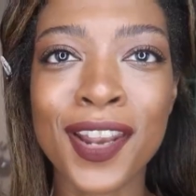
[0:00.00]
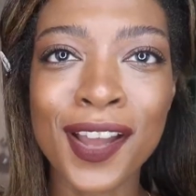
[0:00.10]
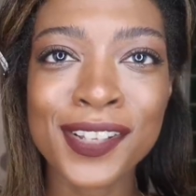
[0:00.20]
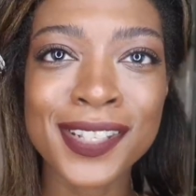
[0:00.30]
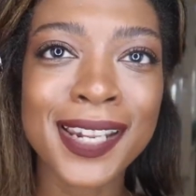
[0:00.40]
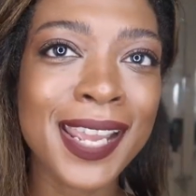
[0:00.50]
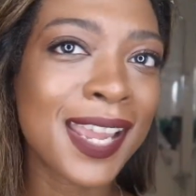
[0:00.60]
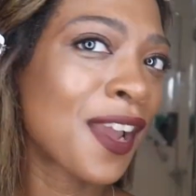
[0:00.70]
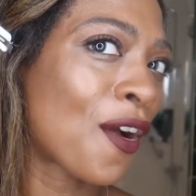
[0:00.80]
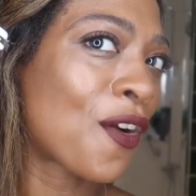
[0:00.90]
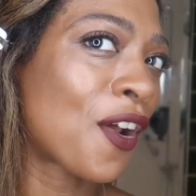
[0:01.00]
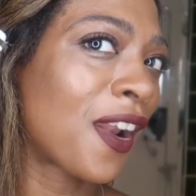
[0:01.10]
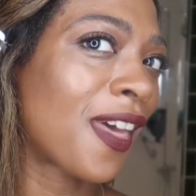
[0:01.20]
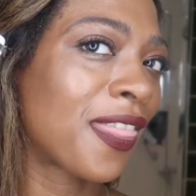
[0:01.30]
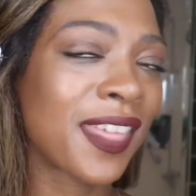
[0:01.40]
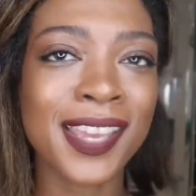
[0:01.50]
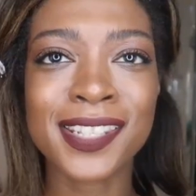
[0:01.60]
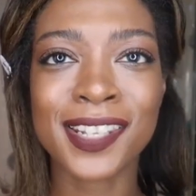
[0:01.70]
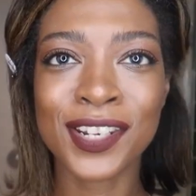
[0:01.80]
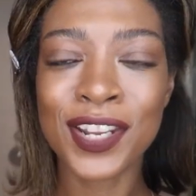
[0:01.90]
lastly, on
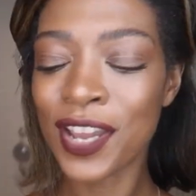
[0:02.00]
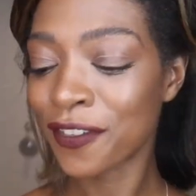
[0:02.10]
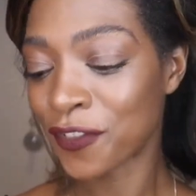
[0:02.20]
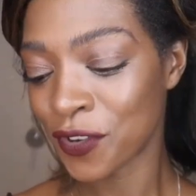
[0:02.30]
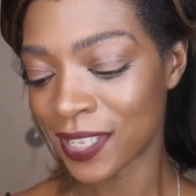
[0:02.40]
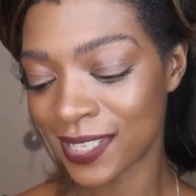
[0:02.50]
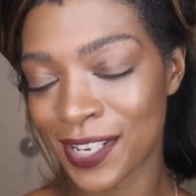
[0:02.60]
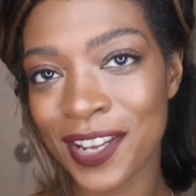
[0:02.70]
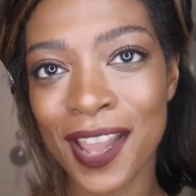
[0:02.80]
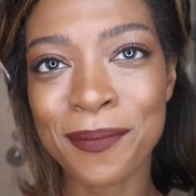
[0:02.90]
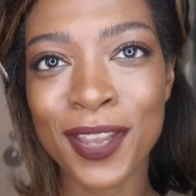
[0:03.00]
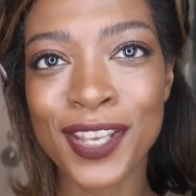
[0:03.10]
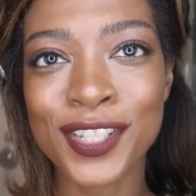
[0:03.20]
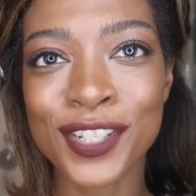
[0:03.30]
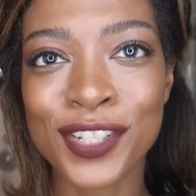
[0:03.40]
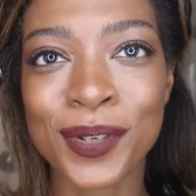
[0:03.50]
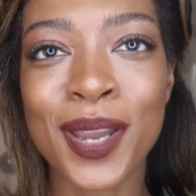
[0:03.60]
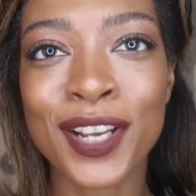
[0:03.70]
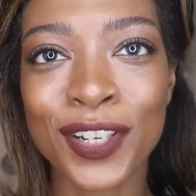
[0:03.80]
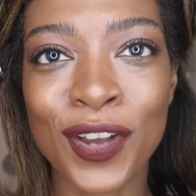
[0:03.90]
this look, for this look, I'm going to do
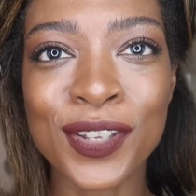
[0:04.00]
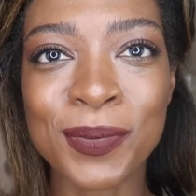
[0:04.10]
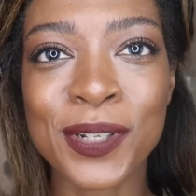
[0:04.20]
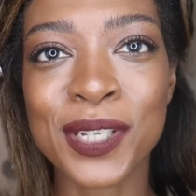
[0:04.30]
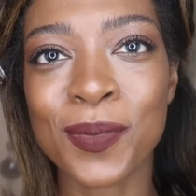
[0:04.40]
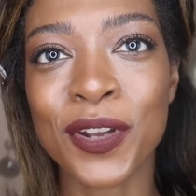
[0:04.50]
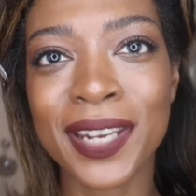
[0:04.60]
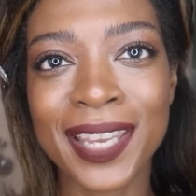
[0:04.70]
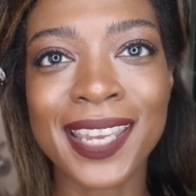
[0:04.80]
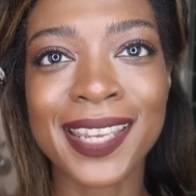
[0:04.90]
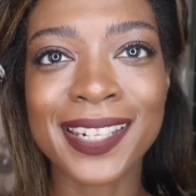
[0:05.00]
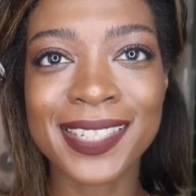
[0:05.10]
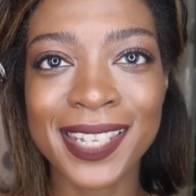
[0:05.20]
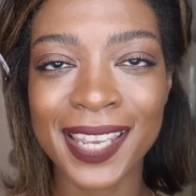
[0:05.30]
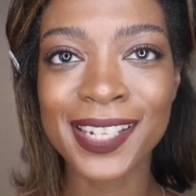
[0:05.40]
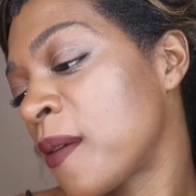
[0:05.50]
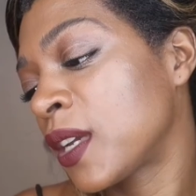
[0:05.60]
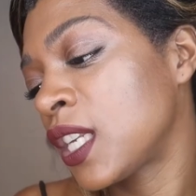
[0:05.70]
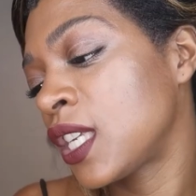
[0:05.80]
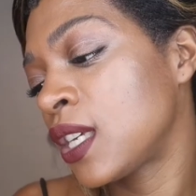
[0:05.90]
a gloss, which is what Nikki did. I'm
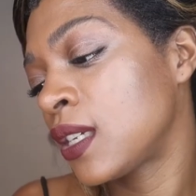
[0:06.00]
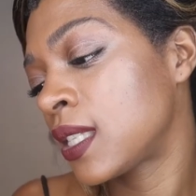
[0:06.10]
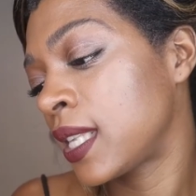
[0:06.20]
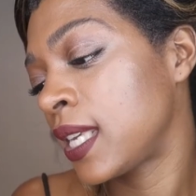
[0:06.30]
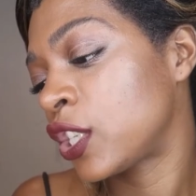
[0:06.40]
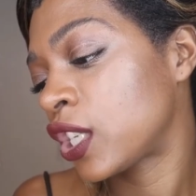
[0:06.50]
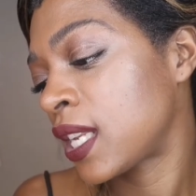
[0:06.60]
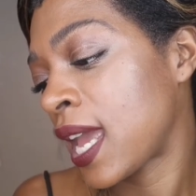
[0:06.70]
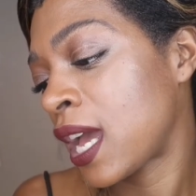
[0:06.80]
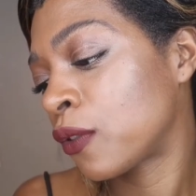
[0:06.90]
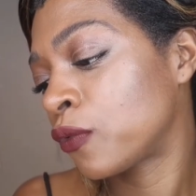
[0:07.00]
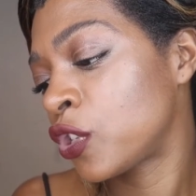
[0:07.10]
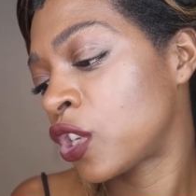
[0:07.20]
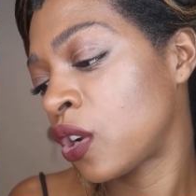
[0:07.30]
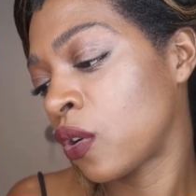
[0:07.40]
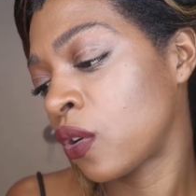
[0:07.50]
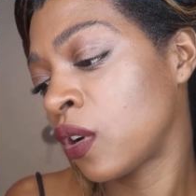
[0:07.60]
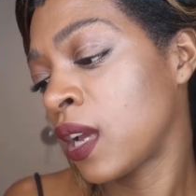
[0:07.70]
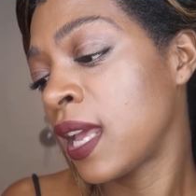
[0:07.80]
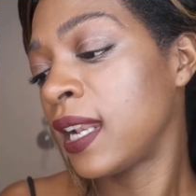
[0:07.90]
gonna use the Chanel Rouge
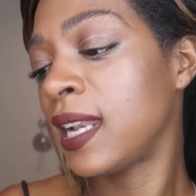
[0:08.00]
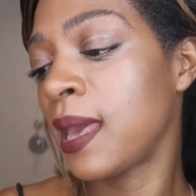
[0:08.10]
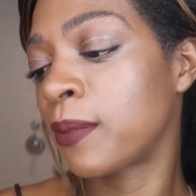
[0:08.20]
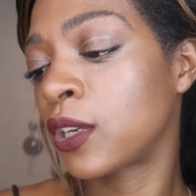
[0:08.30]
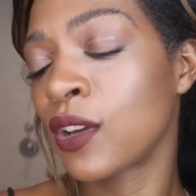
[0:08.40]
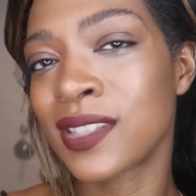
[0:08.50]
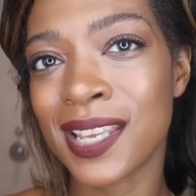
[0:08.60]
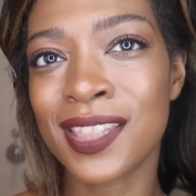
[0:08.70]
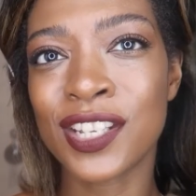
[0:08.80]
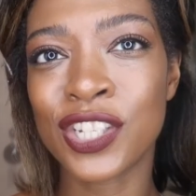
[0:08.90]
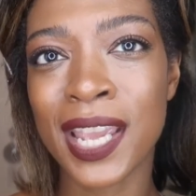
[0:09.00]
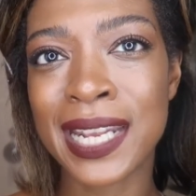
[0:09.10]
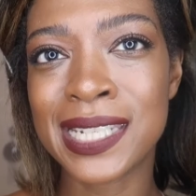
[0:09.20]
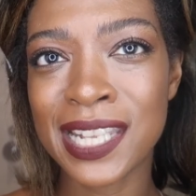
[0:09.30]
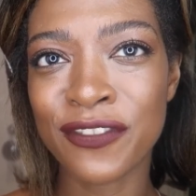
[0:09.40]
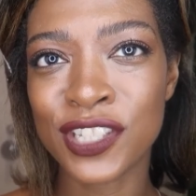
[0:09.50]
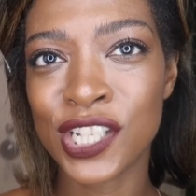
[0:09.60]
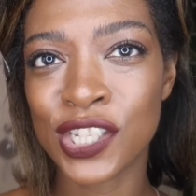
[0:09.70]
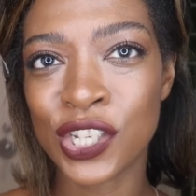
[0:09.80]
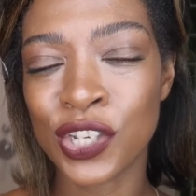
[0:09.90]
Allure lip gloss in the shade
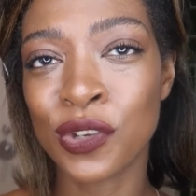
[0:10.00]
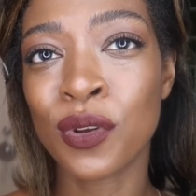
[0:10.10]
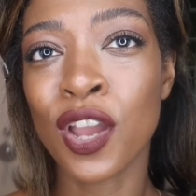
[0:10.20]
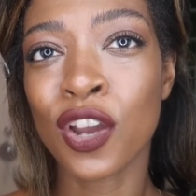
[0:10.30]
72